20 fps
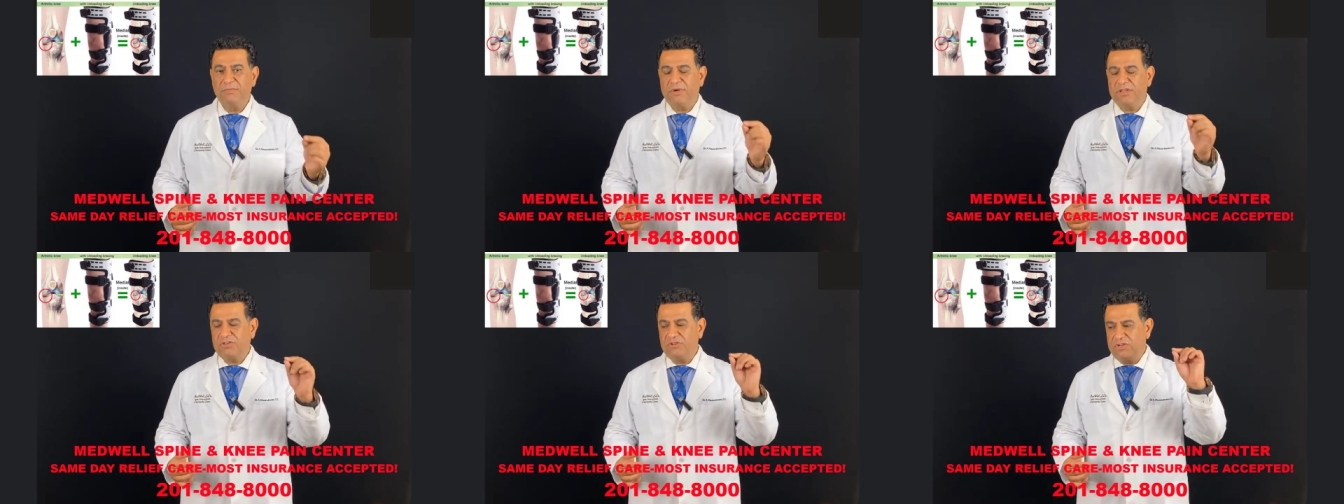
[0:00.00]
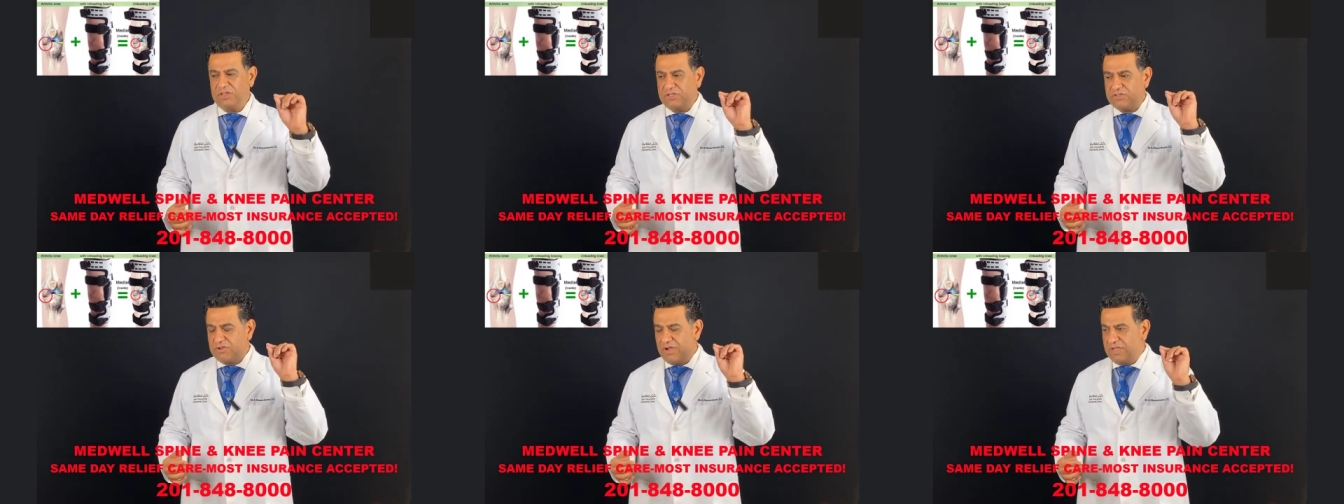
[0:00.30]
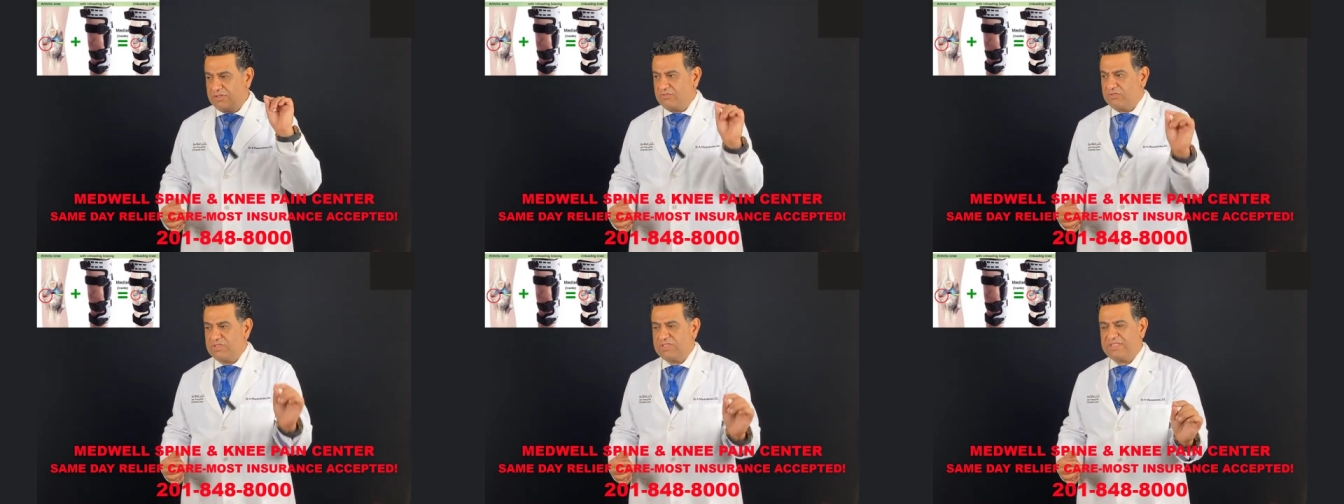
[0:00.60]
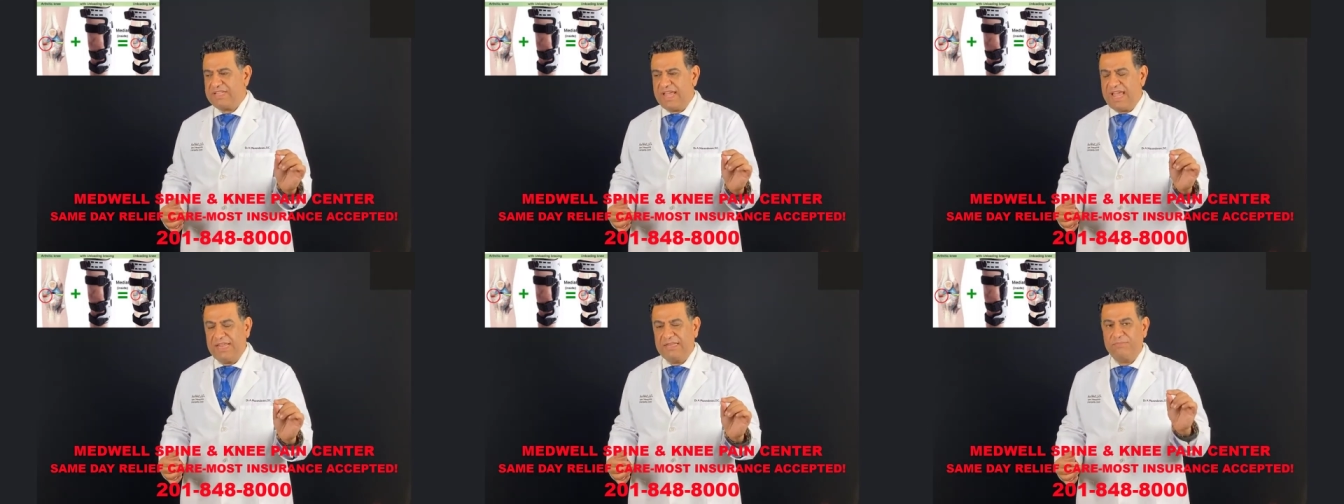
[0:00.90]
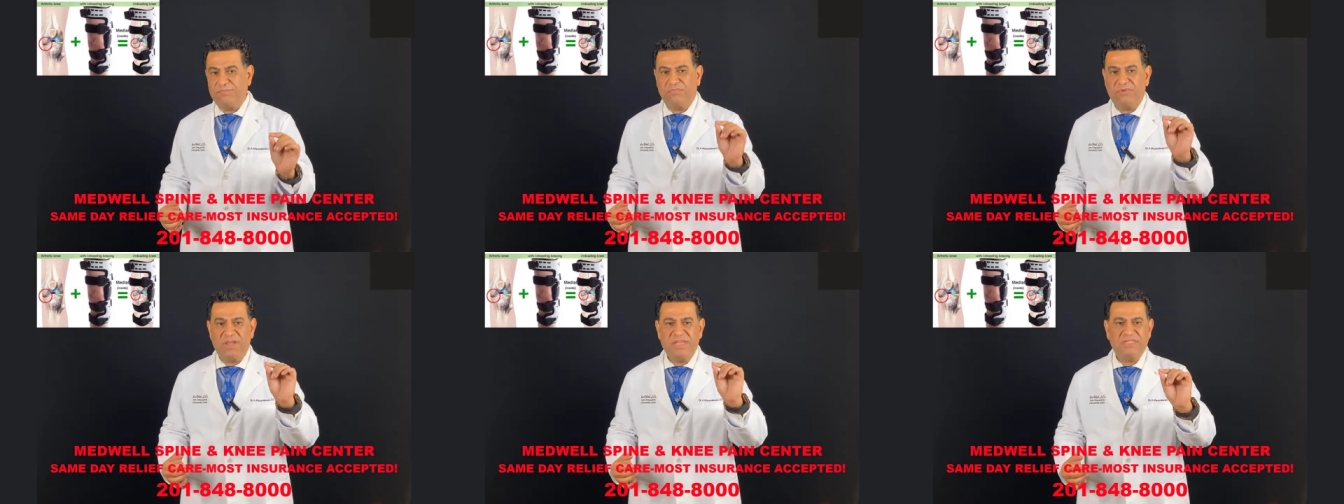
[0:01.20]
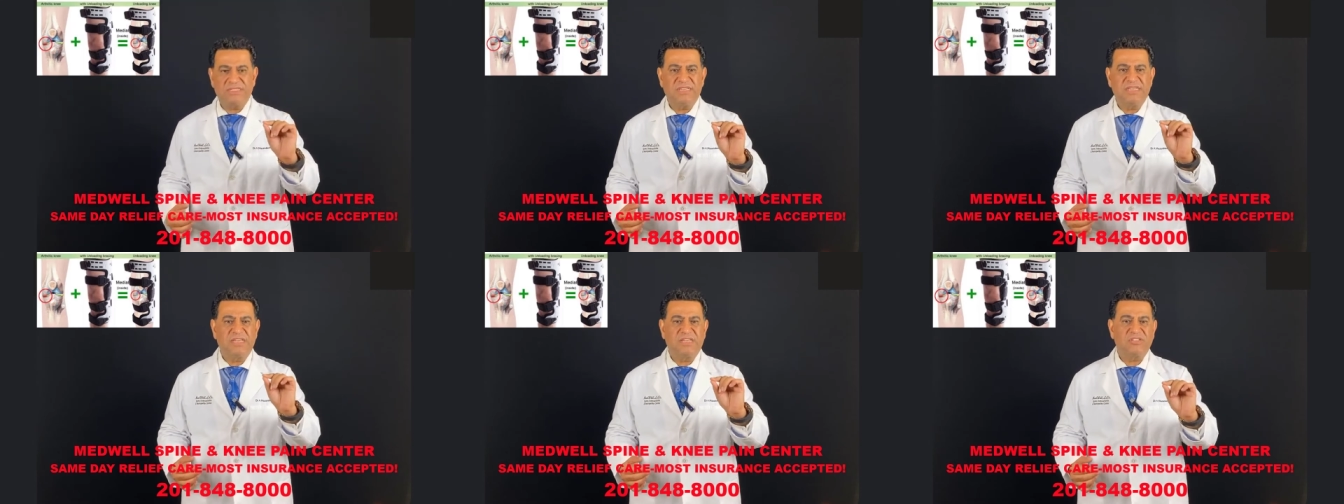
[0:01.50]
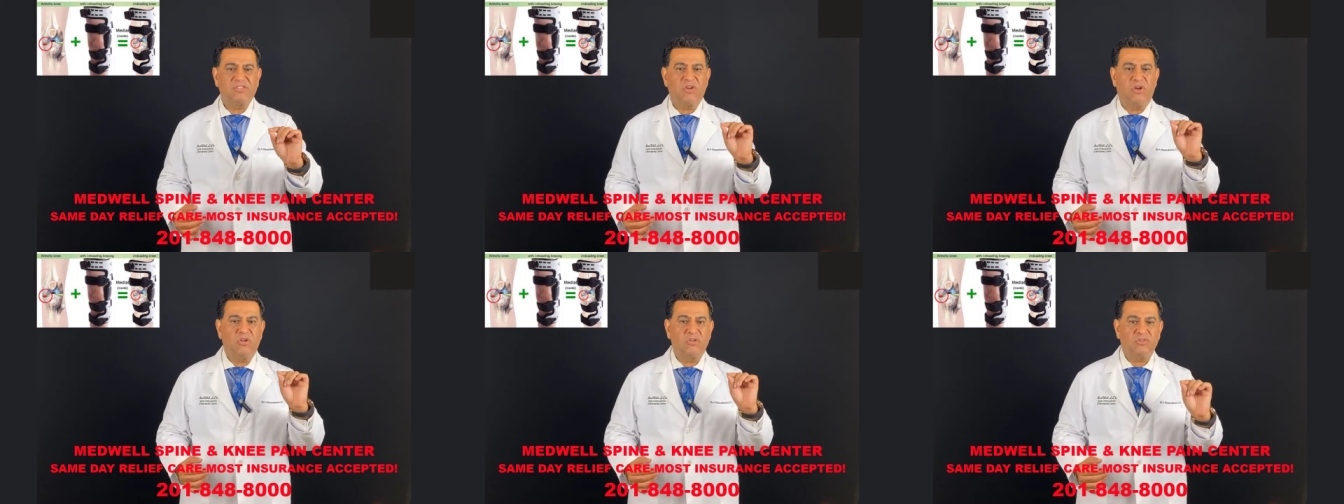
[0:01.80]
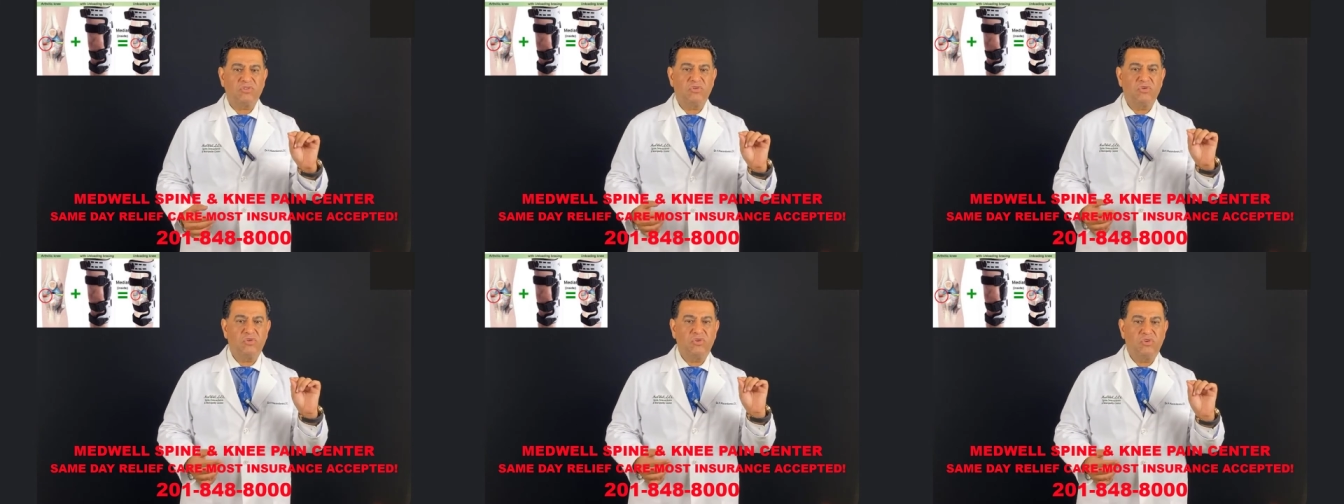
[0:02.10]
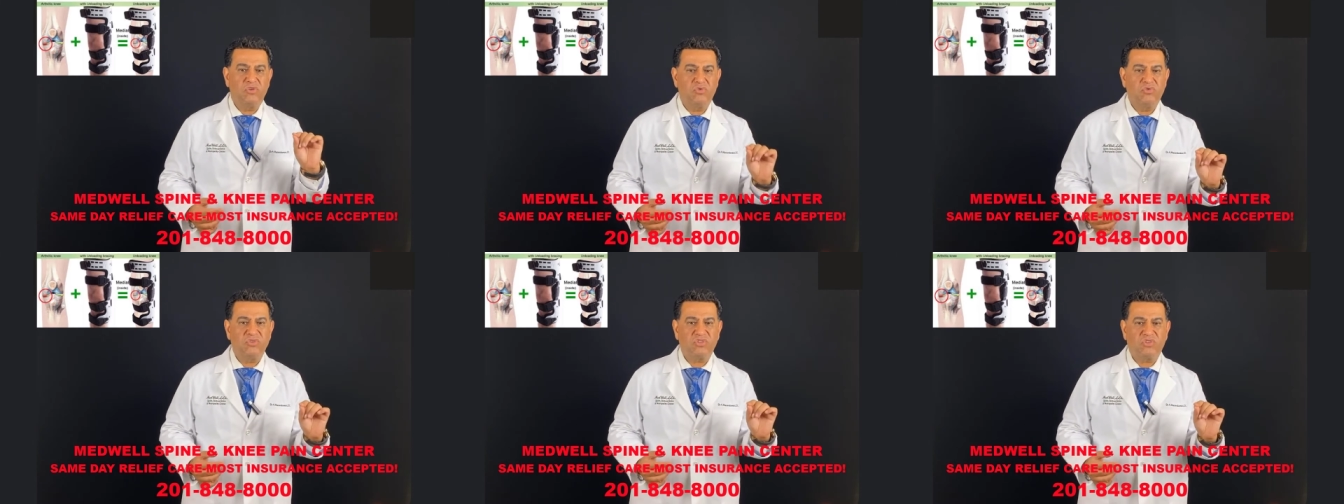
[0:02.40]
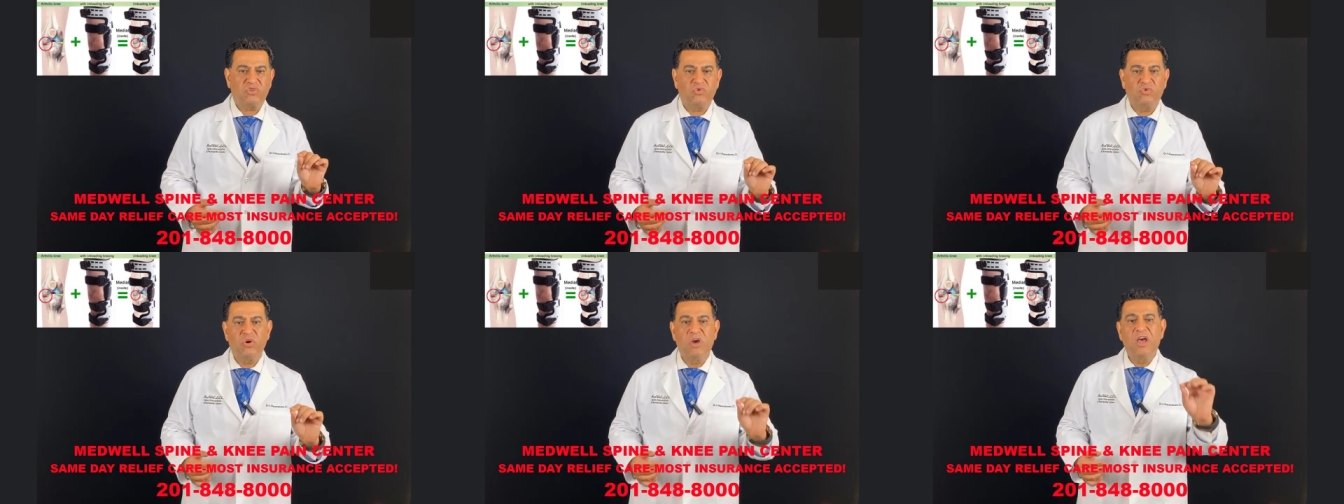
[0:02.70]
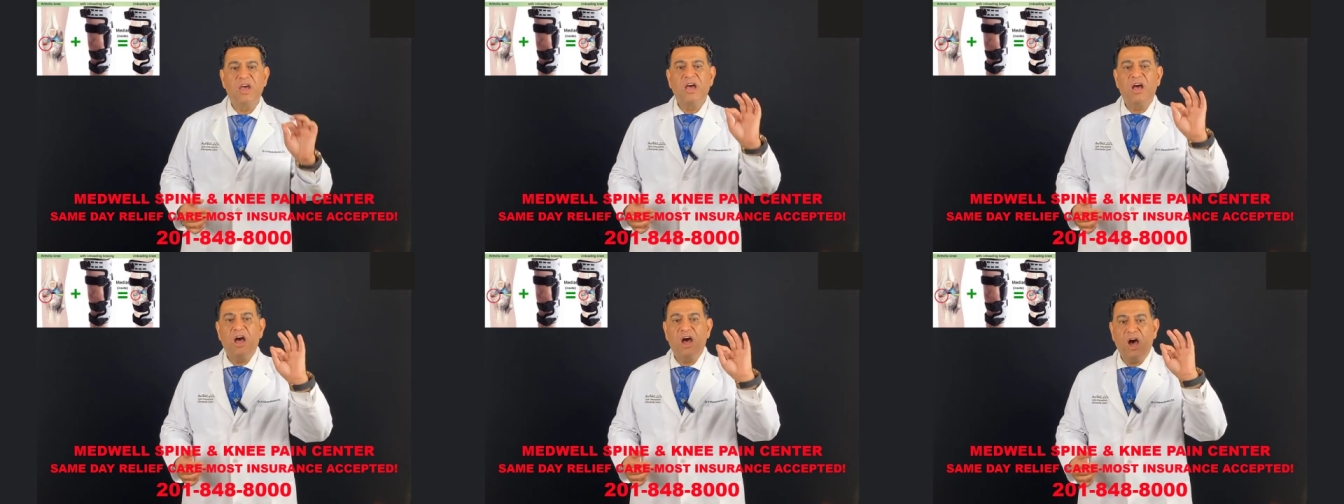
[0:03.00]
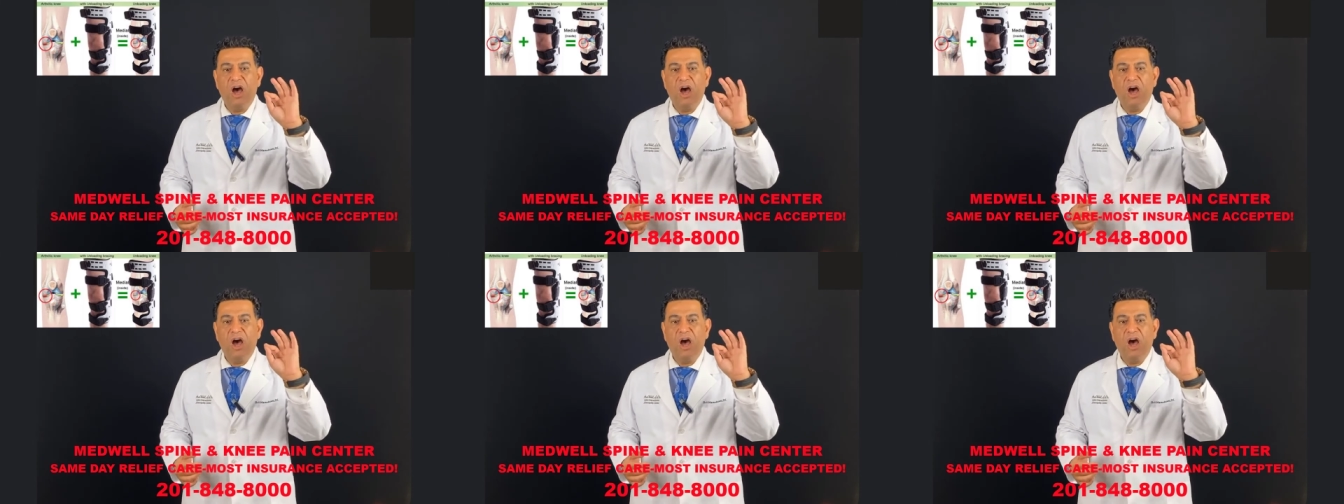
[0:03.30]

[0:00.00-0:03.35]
But you need to understand, bracing is also used to